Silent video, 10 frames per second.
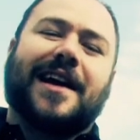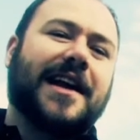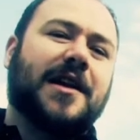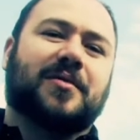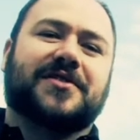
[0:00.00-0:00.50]

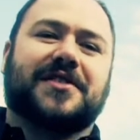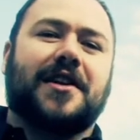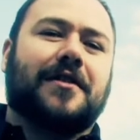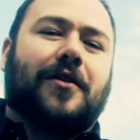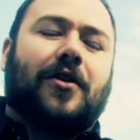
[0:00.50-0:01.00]

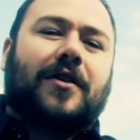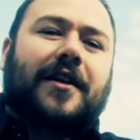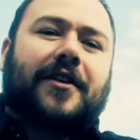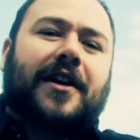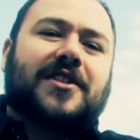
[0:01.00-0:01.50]
80% of all
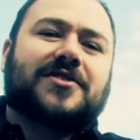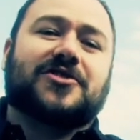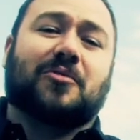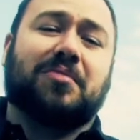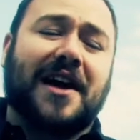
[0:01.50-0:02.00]

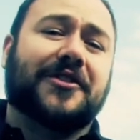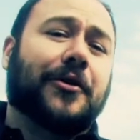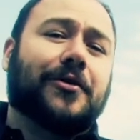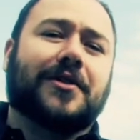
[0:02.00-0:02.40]
congregations are plateaued or